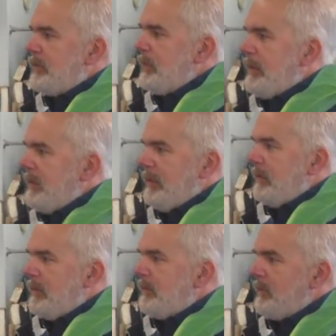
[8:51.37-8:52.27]
which we
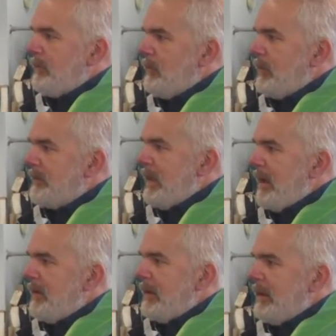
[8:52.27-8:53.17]
don't work
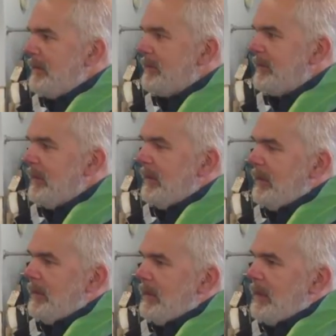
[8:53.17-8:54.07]
Saturdays.
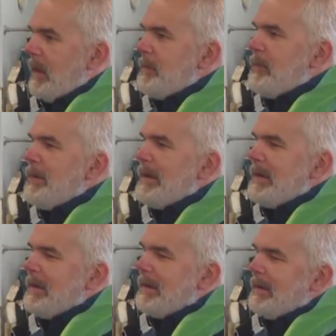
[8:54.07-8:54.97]
I mean,
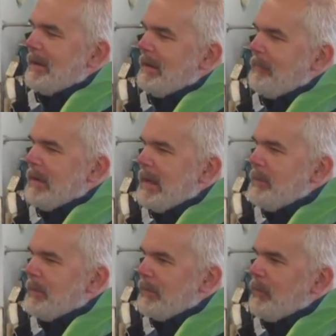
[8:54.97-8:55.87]
we
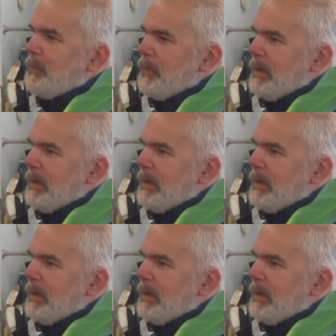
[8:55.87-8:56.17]
keep it to a